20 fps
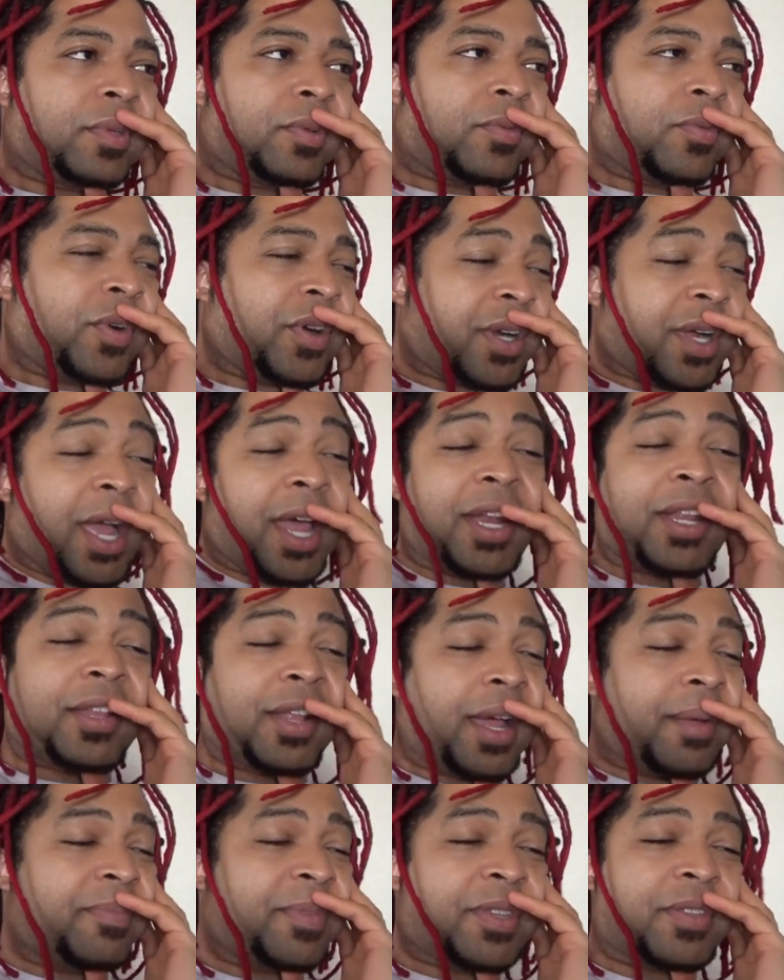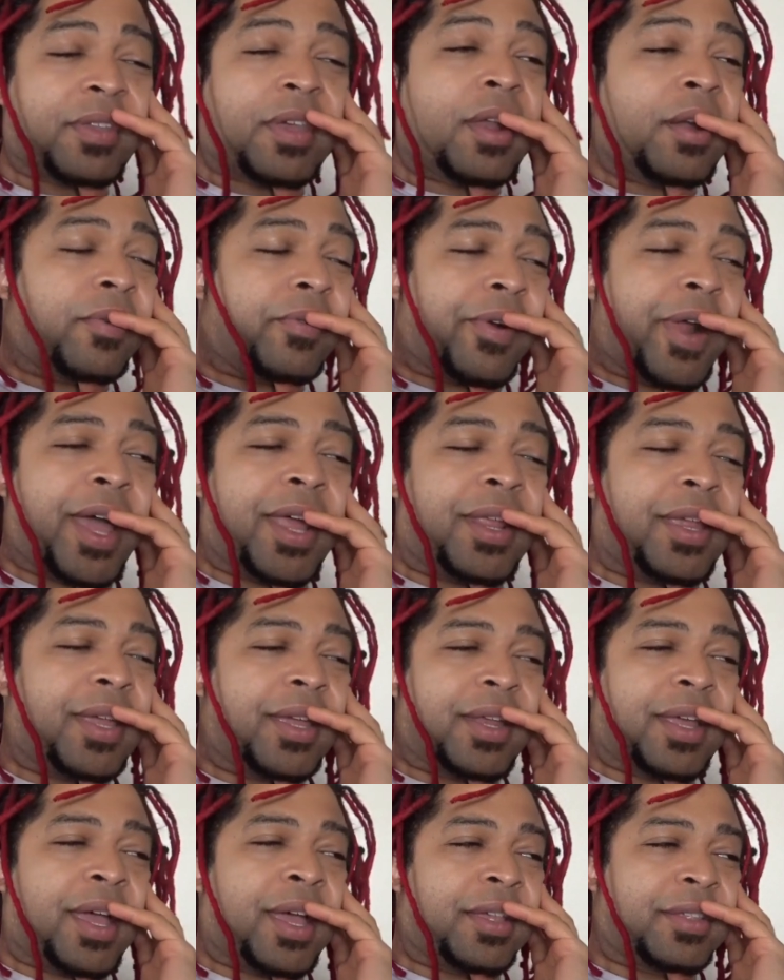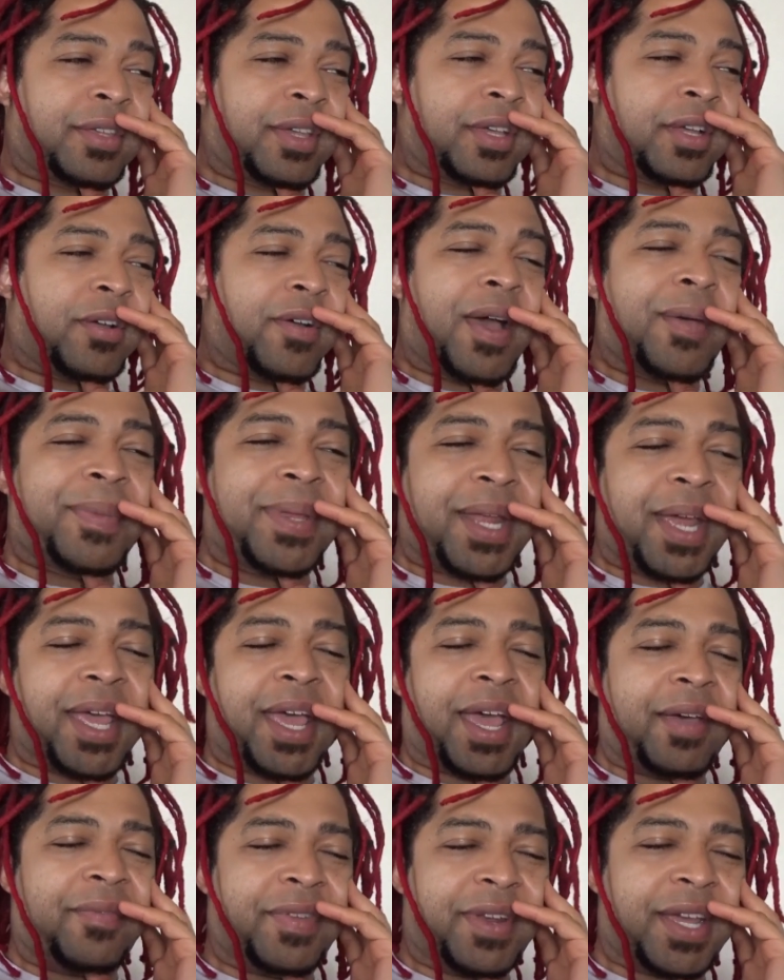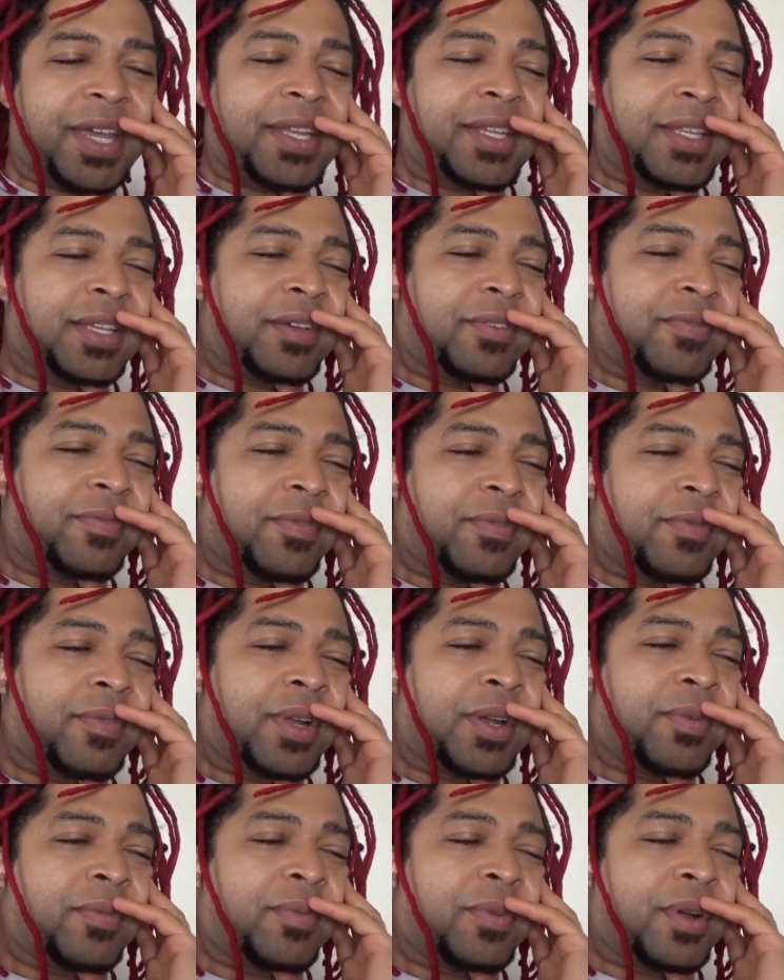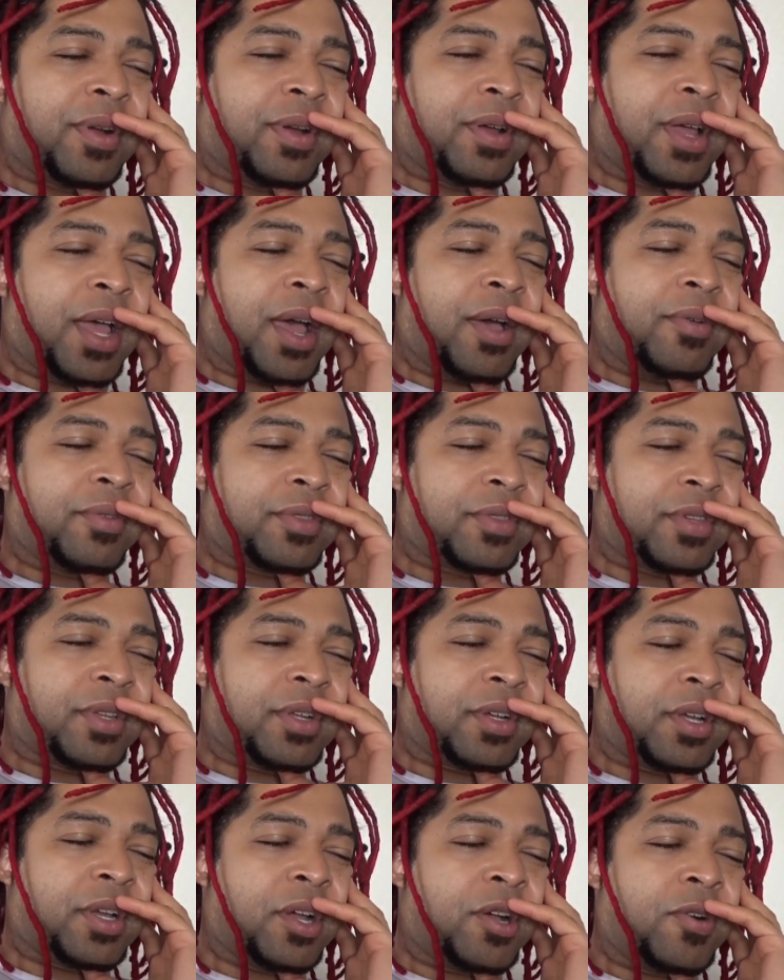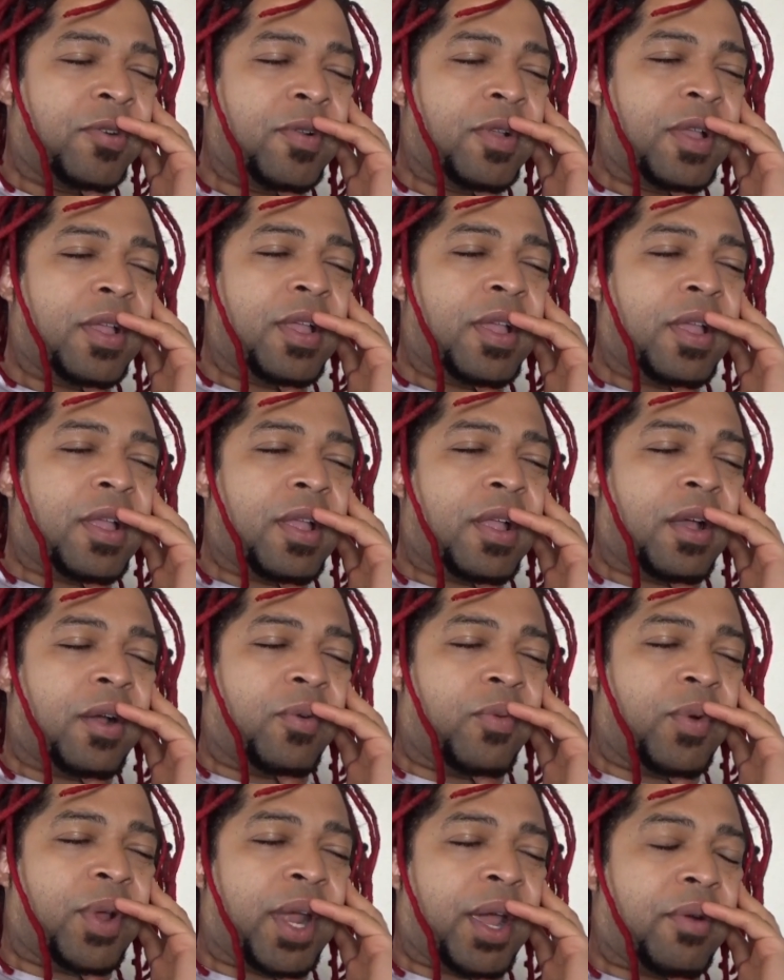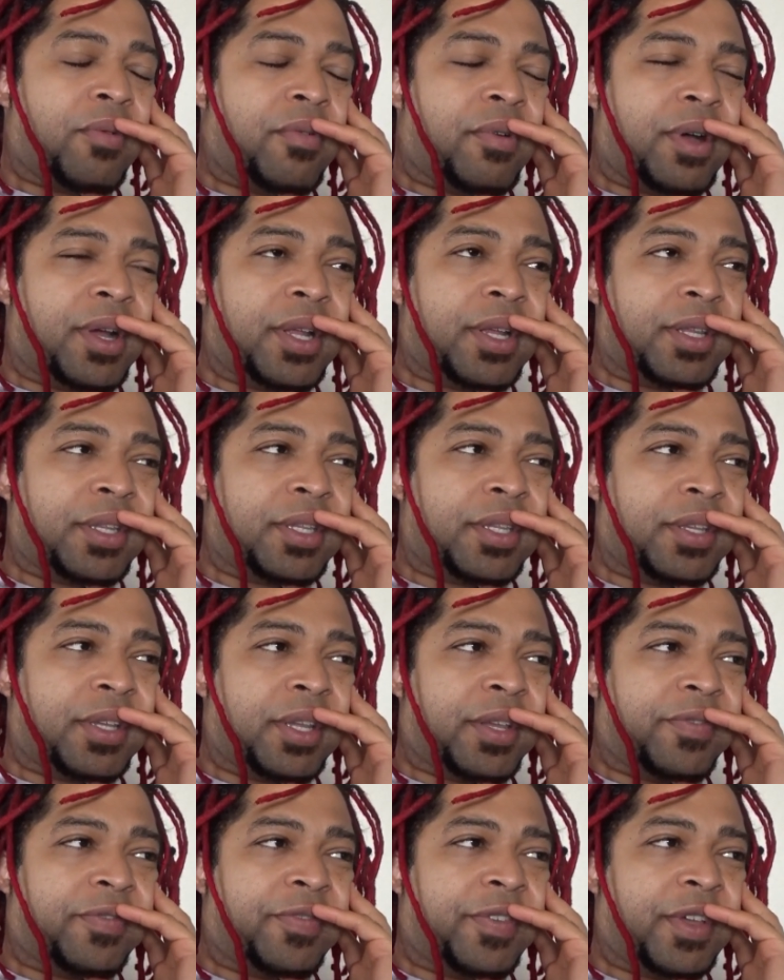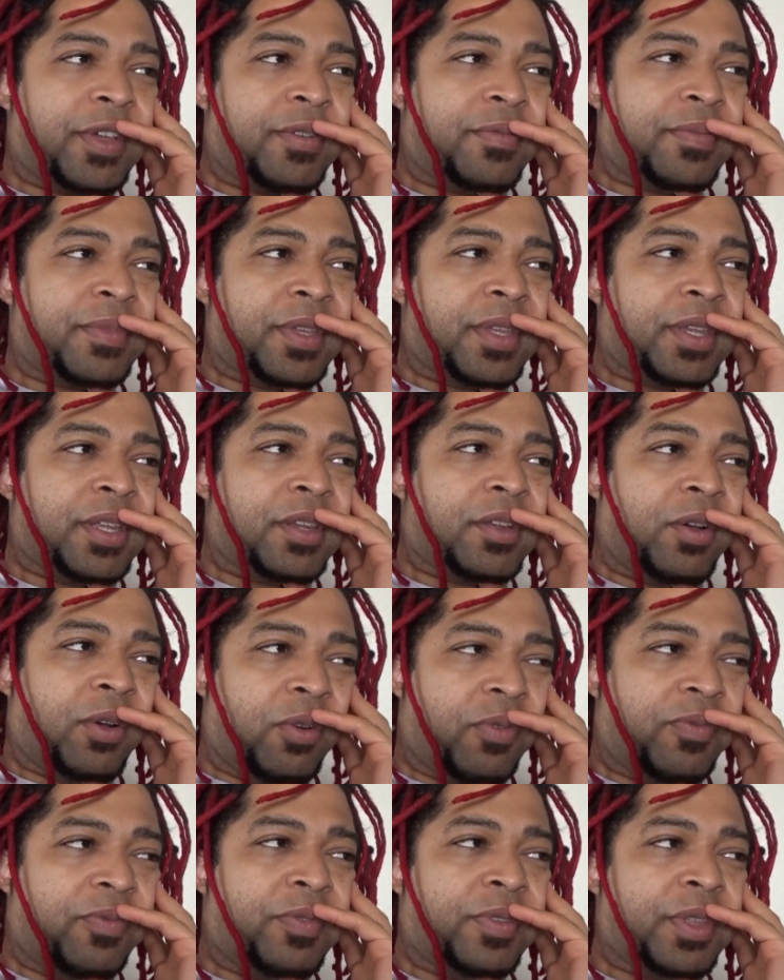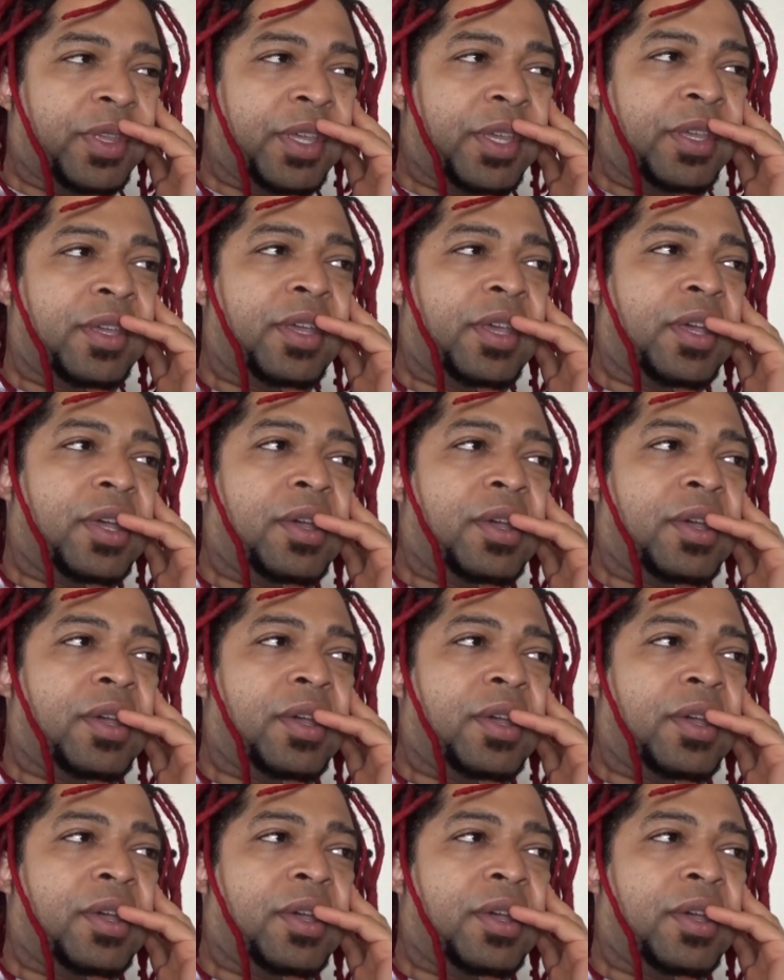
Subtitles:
I'm just kind of writing it as I go. I mean, I have an idea of how it's gonna go, what I want to get filmed, and then hopefully,